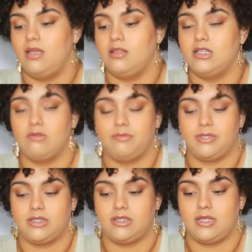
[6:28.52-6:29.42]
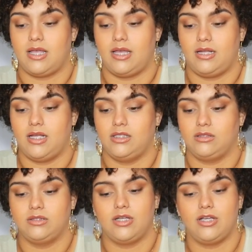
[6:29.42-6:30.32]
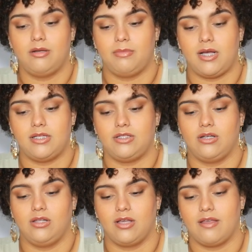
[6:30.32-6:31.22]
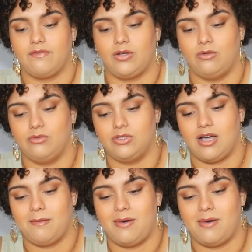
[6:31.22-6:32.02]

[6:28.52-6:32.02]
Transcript: This one person said, Don't tell your boss you're looking for a new job.